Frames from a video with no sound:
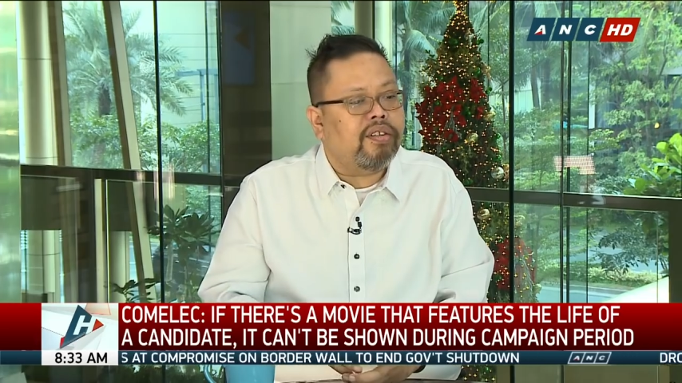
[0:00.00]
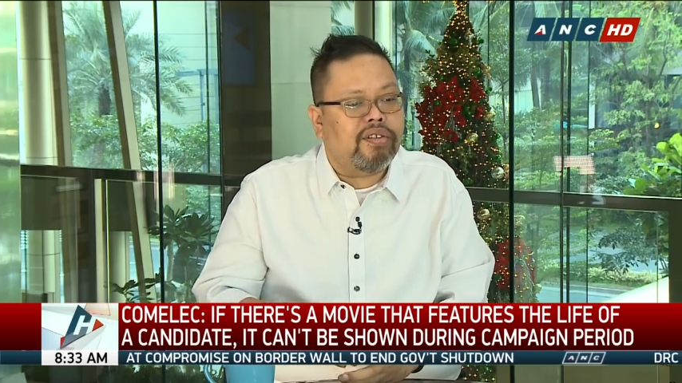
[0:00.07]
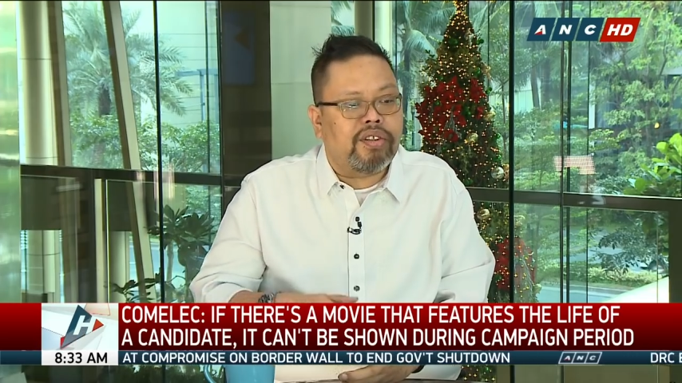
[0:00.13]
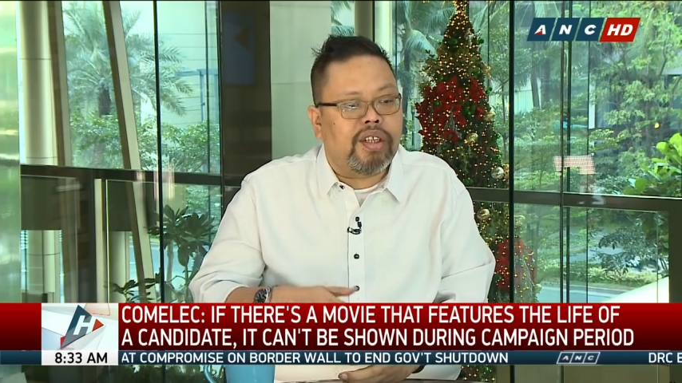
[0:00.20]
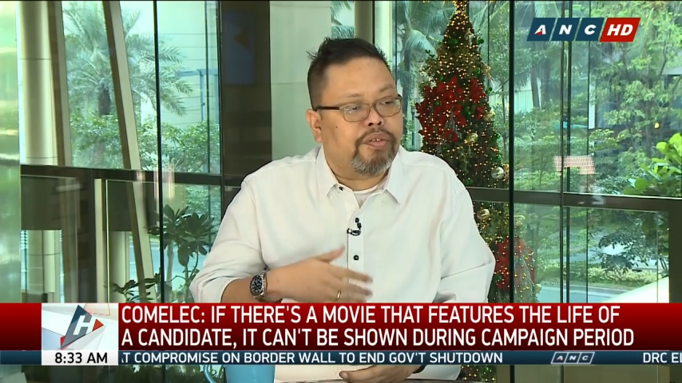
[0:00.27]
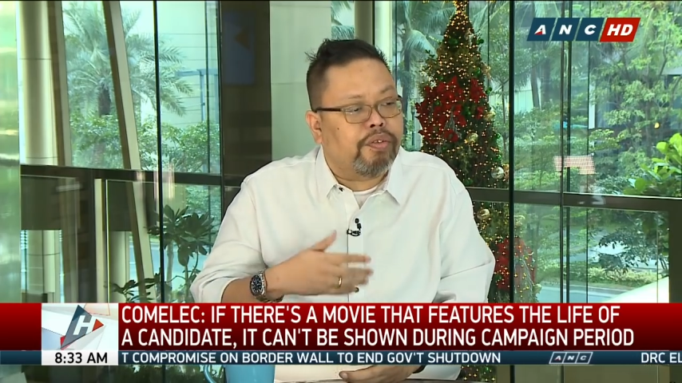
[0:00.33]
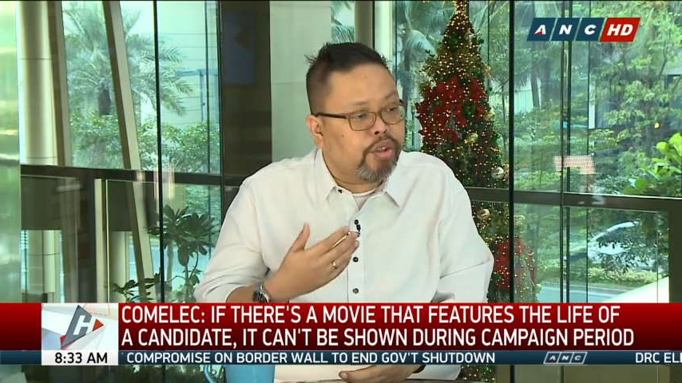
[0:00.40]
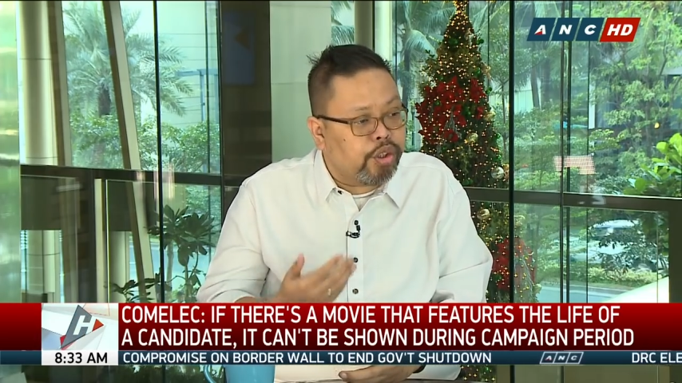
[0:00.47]

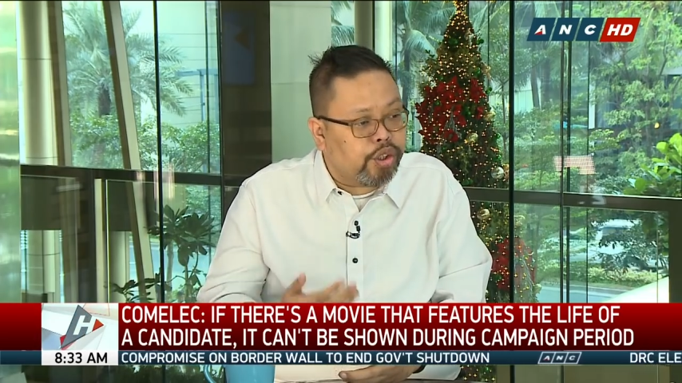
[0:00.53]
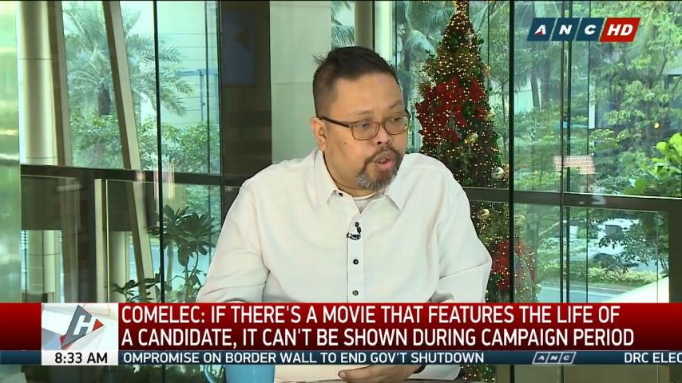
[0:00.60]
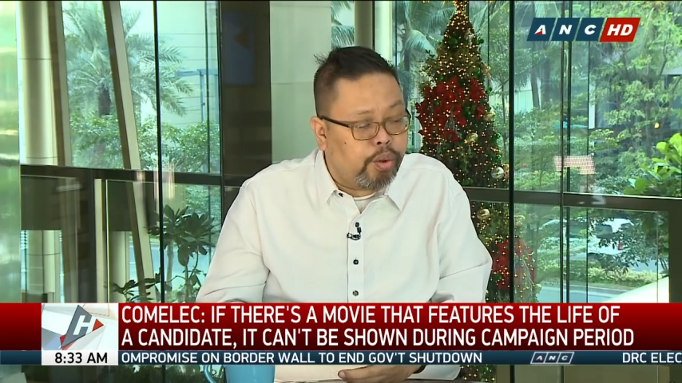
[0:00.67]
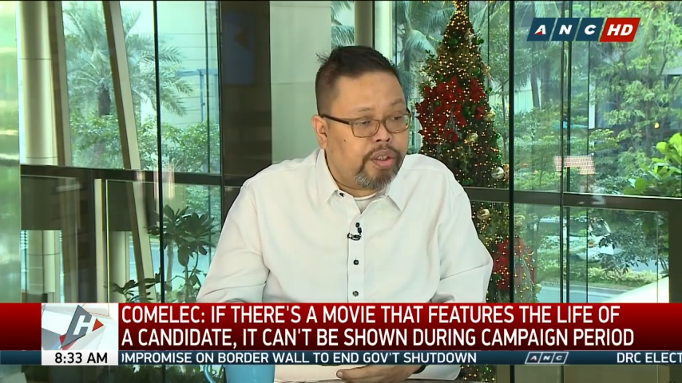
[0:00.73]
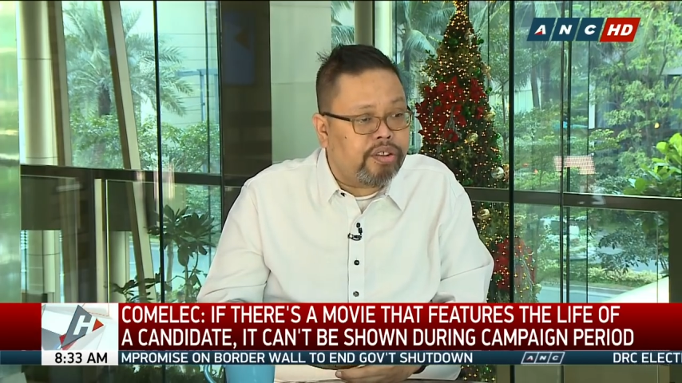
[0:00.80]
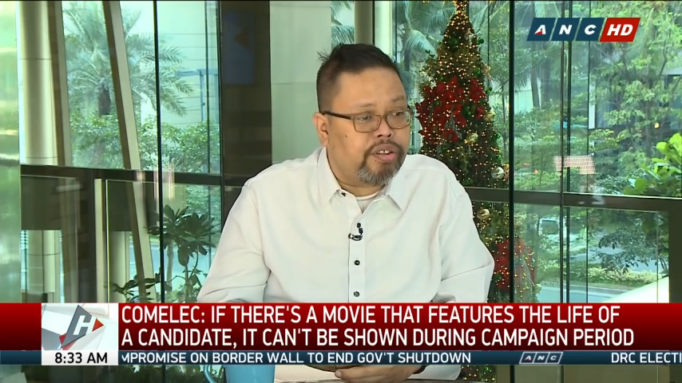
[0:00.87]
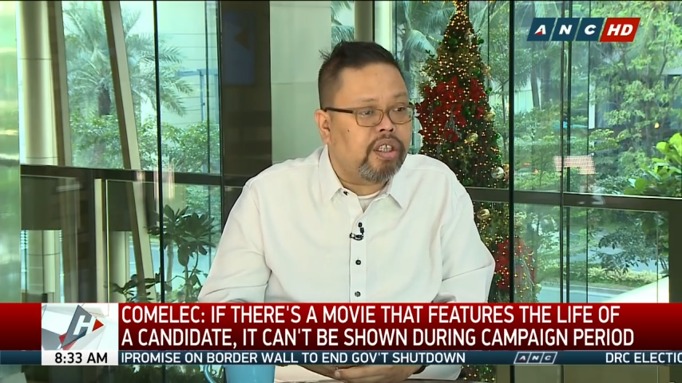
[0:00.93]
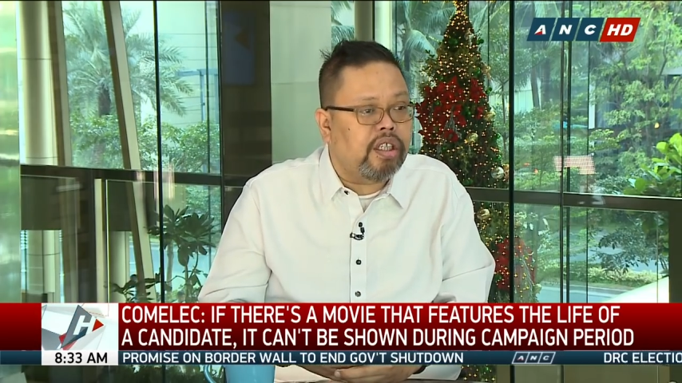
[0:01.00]
several
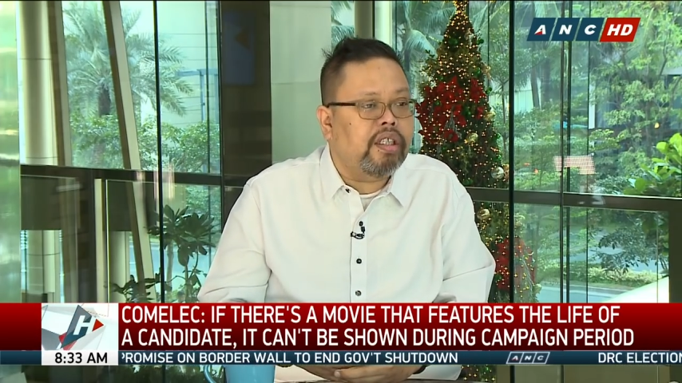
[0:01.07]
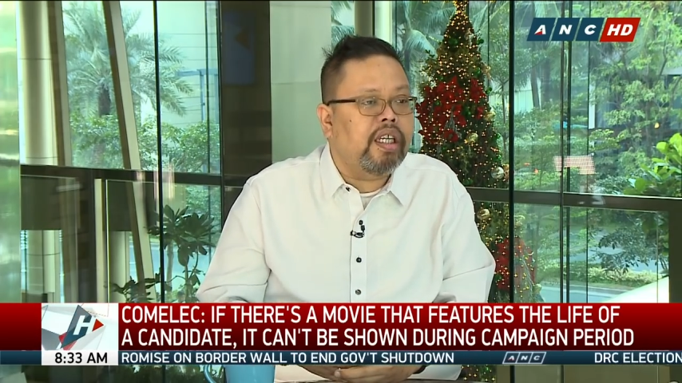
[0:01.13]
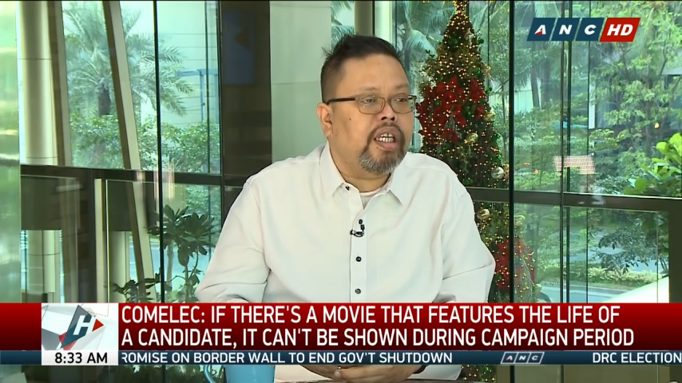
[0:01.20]
showings in a yeah.